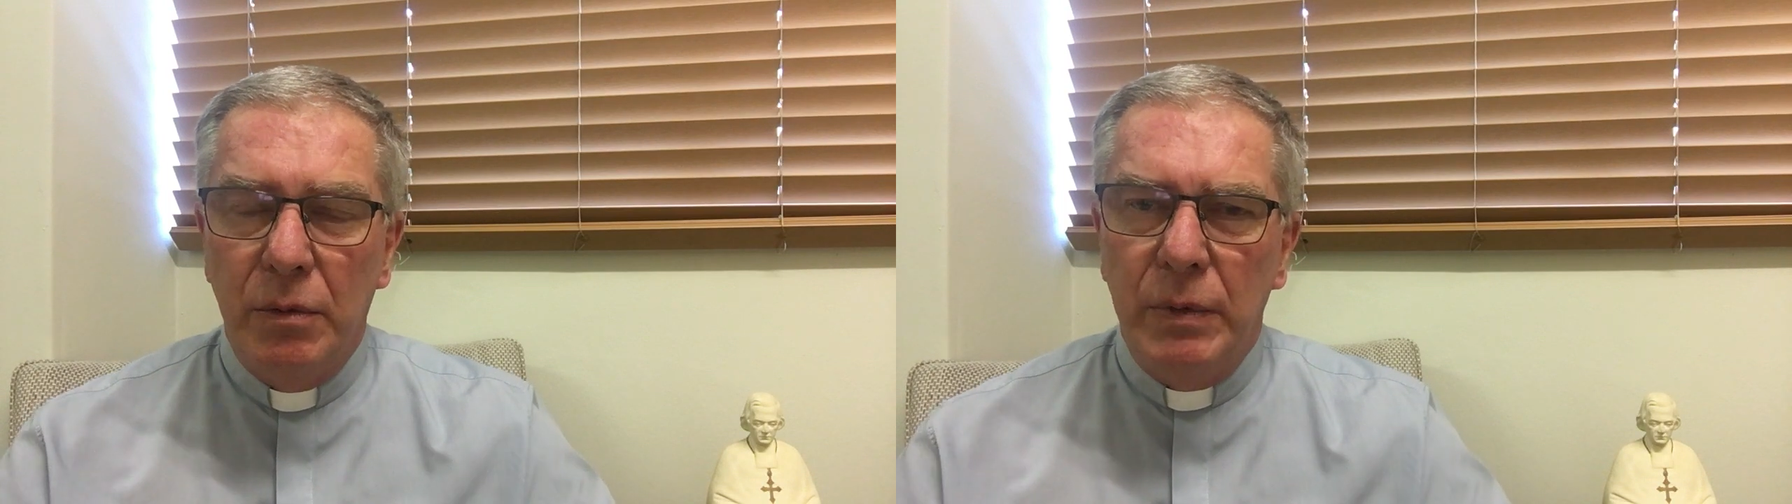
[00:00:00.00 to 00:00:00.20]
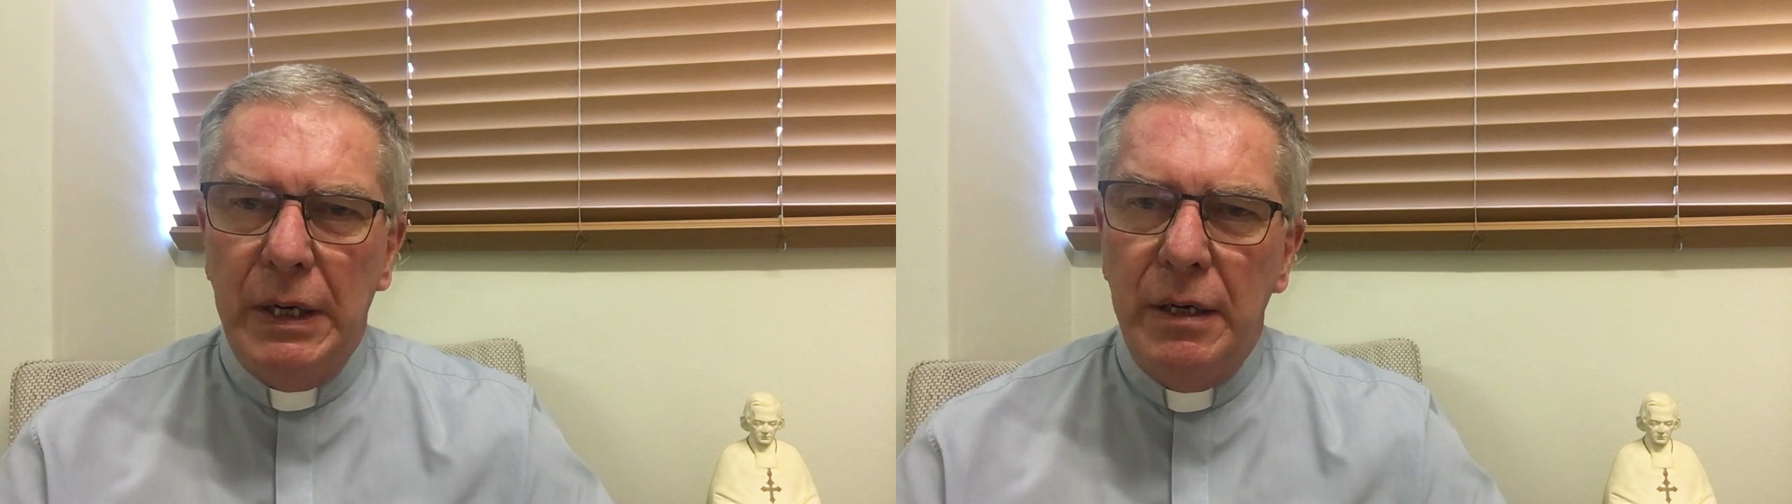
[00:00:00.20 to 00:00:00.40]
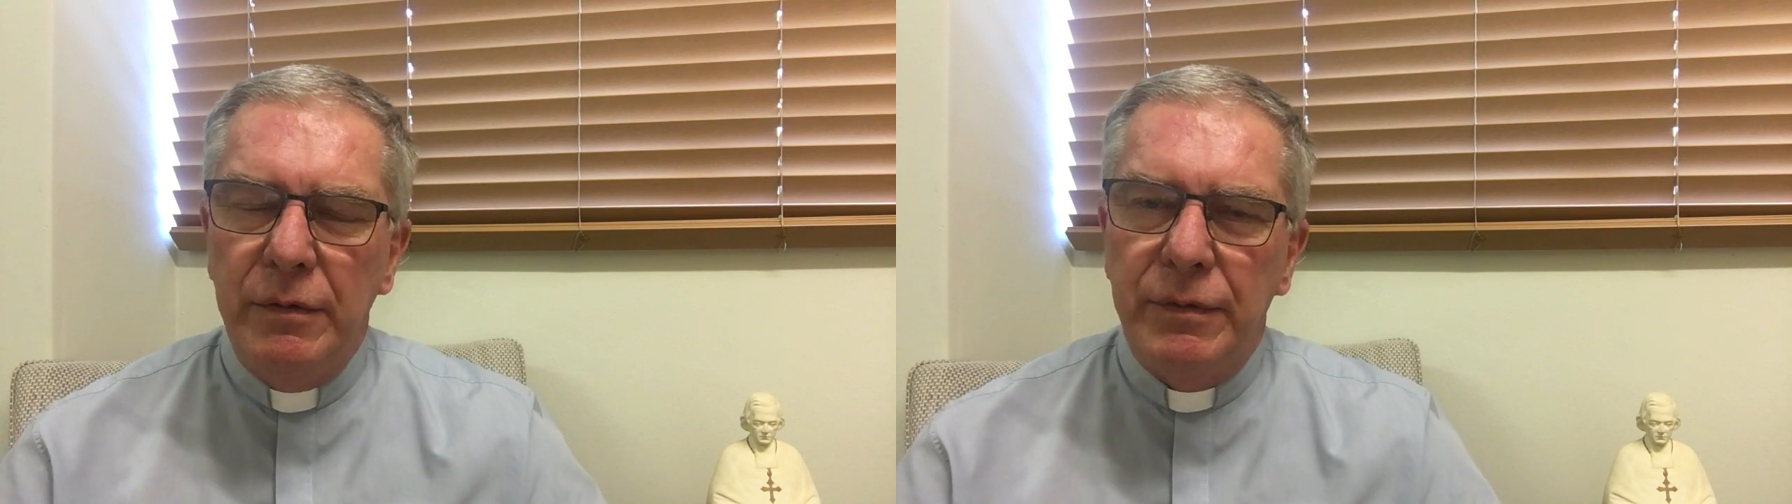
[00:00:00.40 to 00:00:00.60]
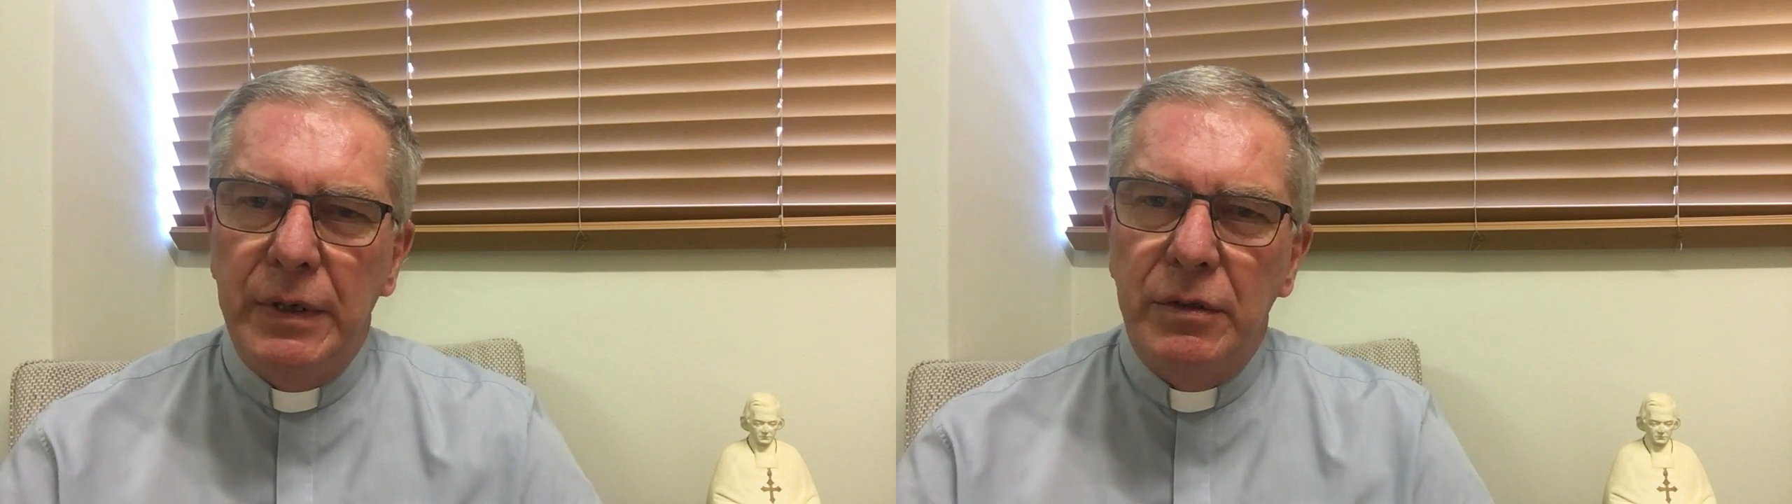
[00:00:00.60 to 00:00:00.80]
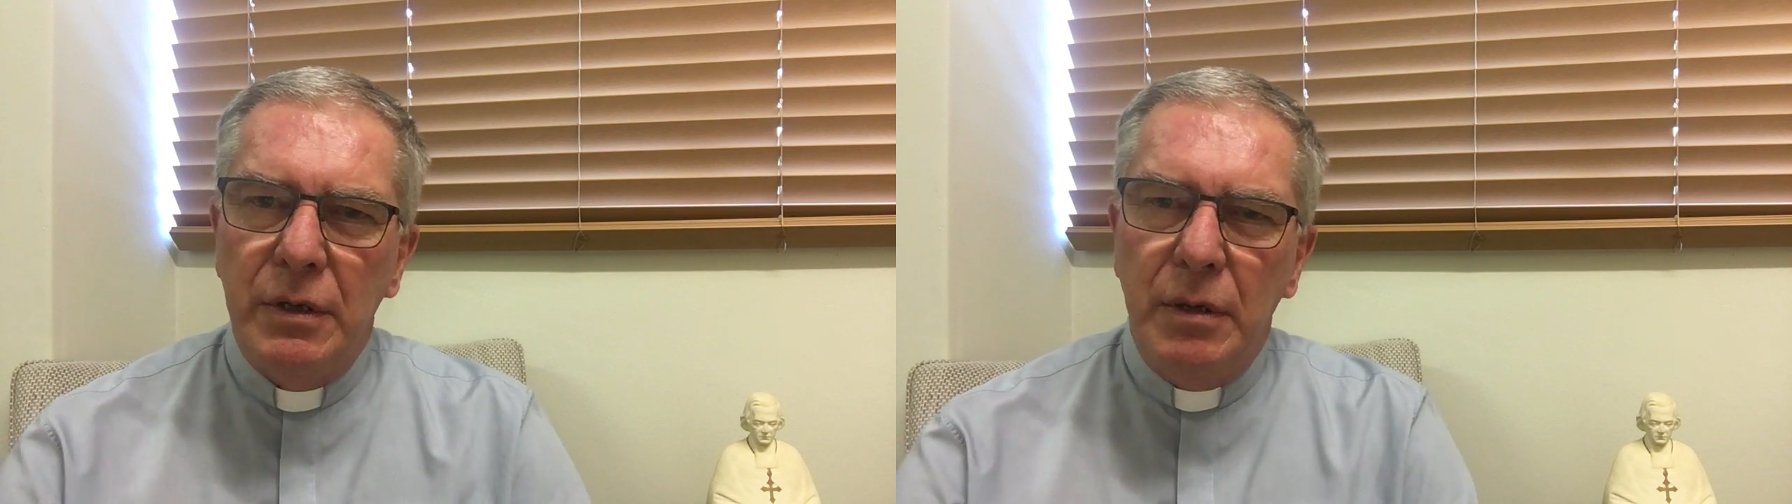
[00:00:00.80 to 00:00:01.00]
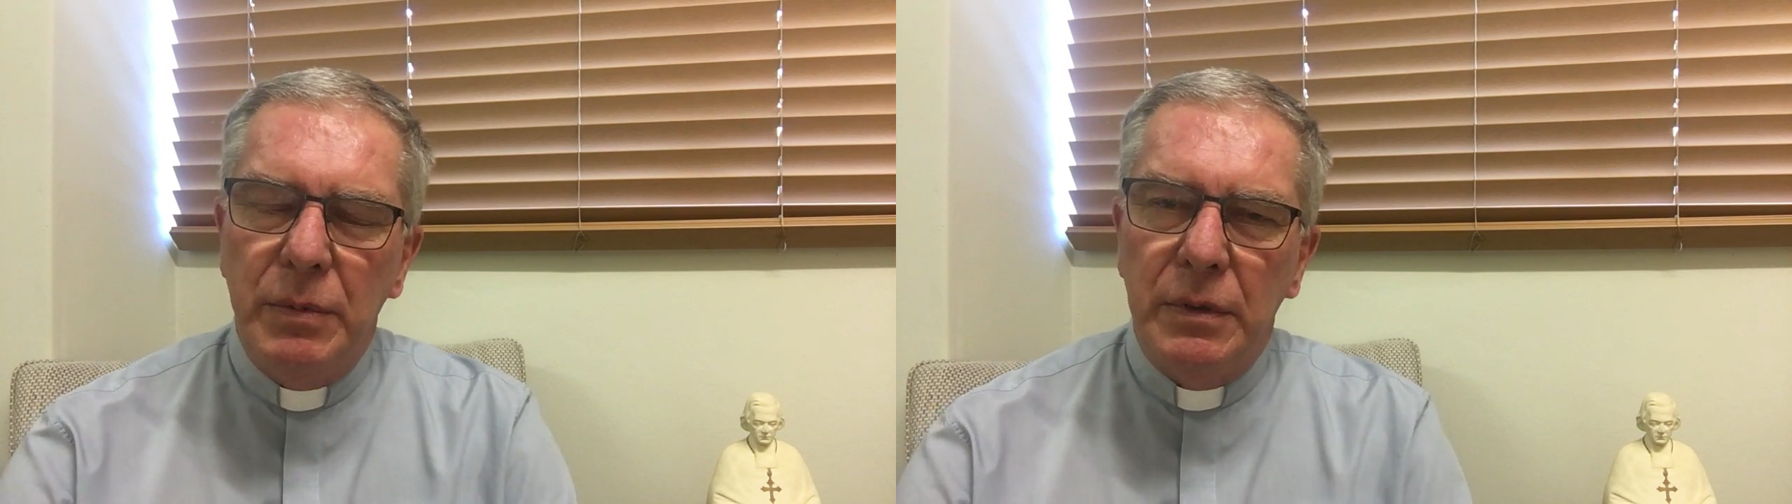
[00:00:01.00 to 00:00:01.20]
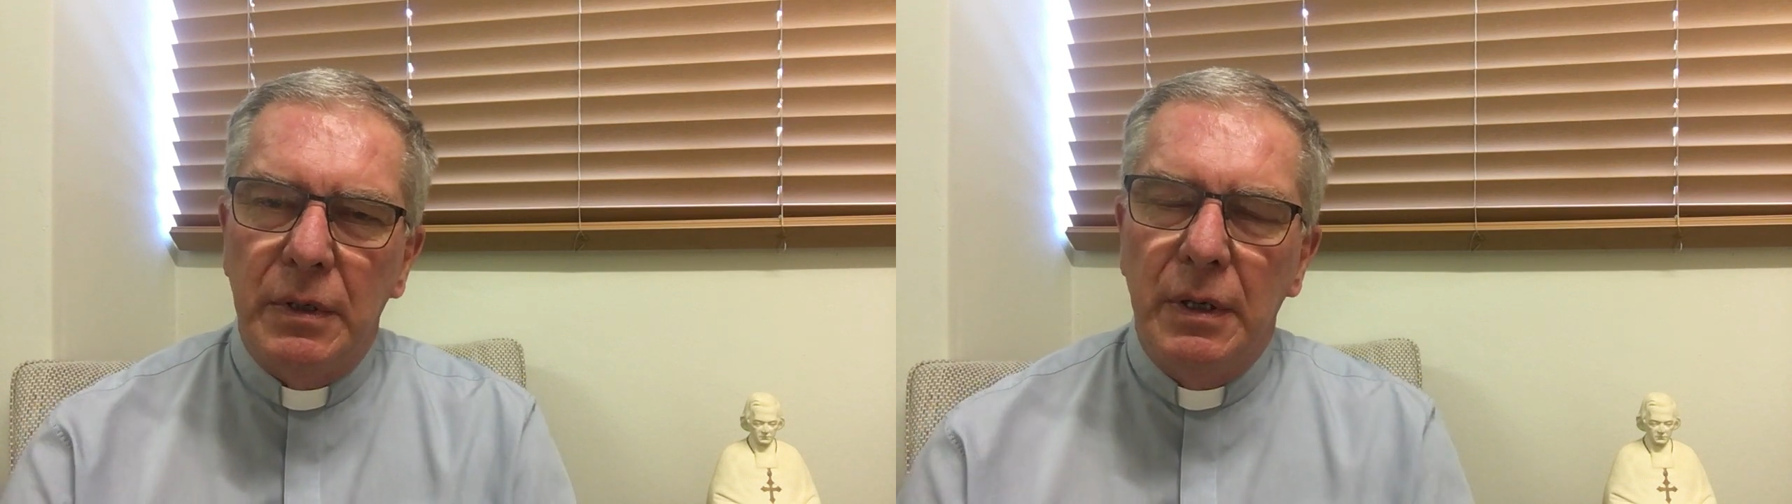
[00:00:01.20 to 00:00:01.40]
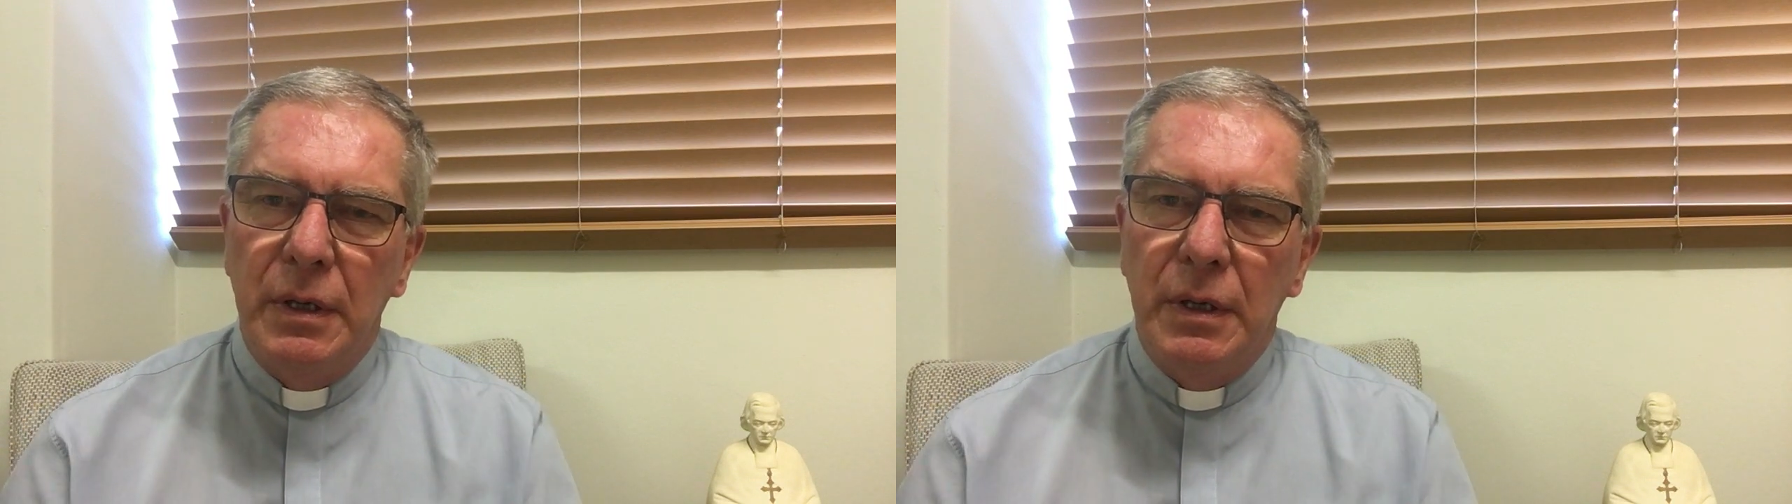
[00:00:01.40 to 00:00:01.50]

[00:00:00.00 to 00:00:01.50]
live in Durban.